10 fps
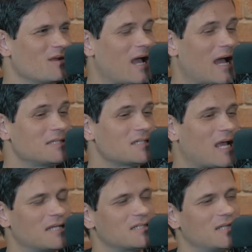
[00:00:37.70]

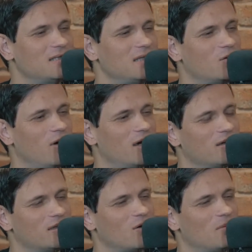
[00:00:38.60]
Actually, this is quite
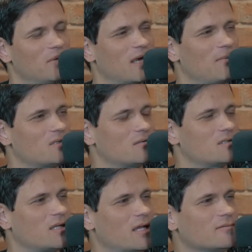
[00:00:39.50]
a big episode
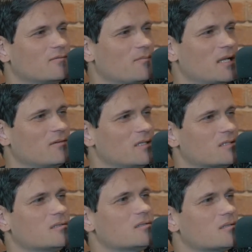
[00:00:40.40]
today for many
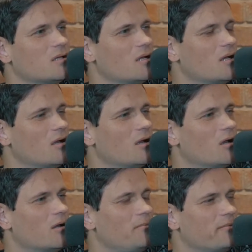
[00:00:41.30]
reasons.
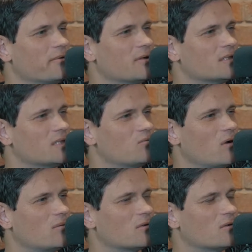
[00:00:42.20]
This is probably
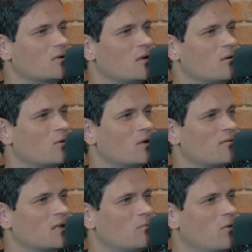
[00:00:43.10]
we're gonna have a
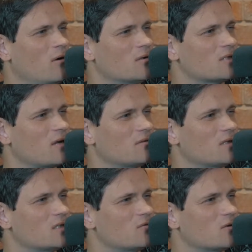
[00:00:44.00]
little pause after
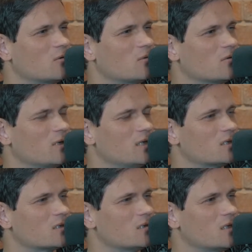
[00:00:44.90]
this for a couple of weeks,